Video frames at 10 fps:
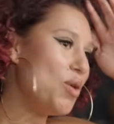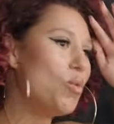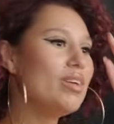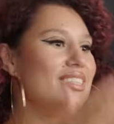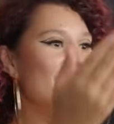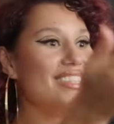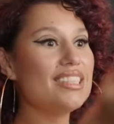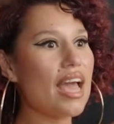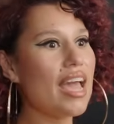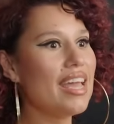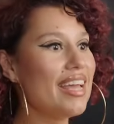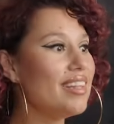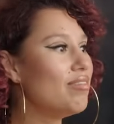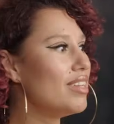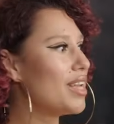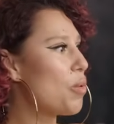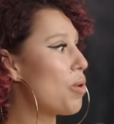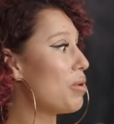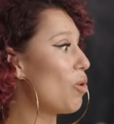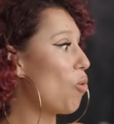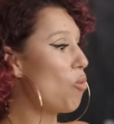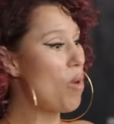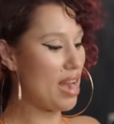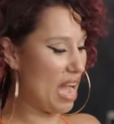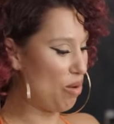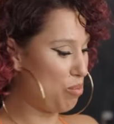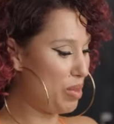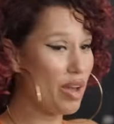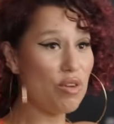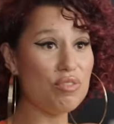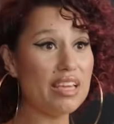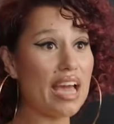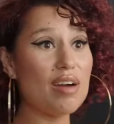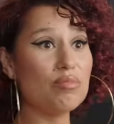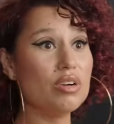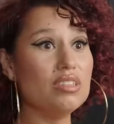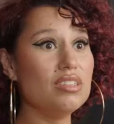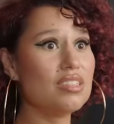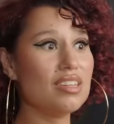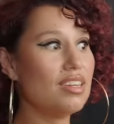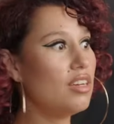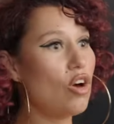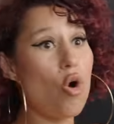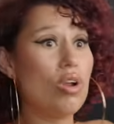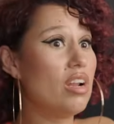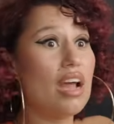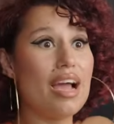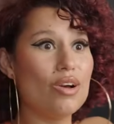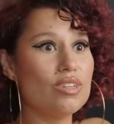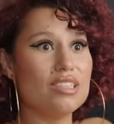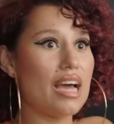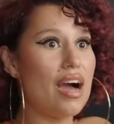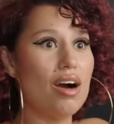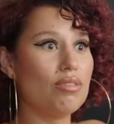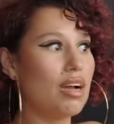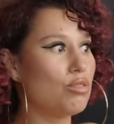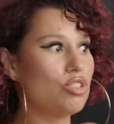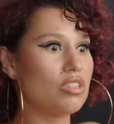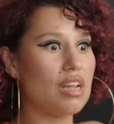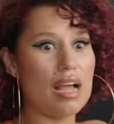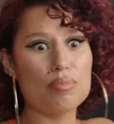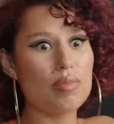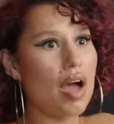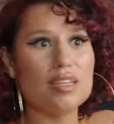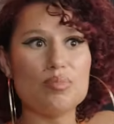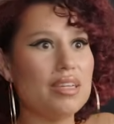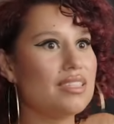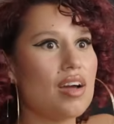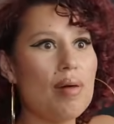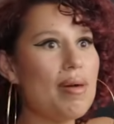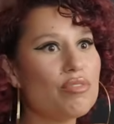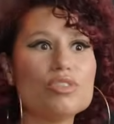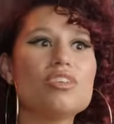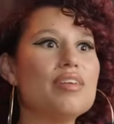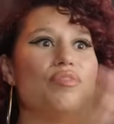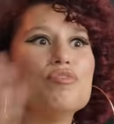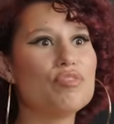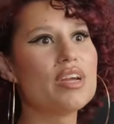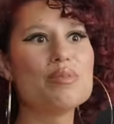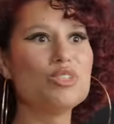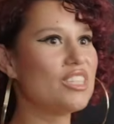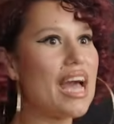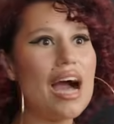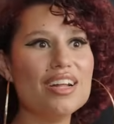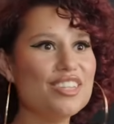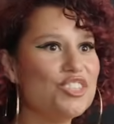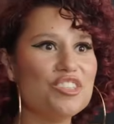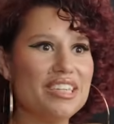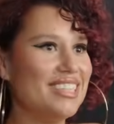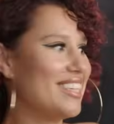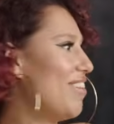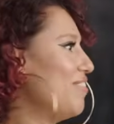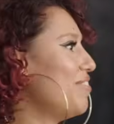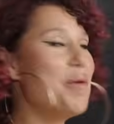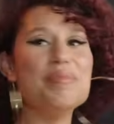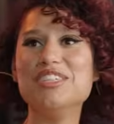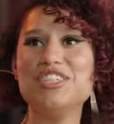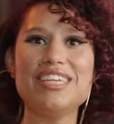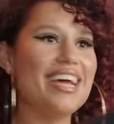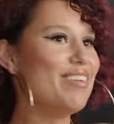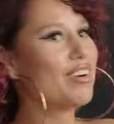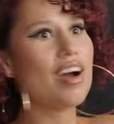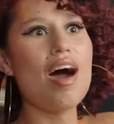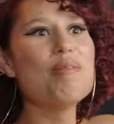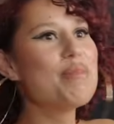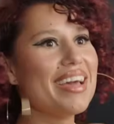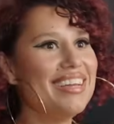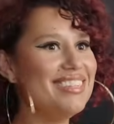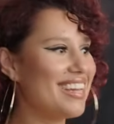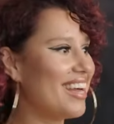We did a day in the video where we all went out with POV cameras on a night on the town, I was just like, guys, please come. Everyone's done it for free. We're just out in the streets, like filming shit for cutaways.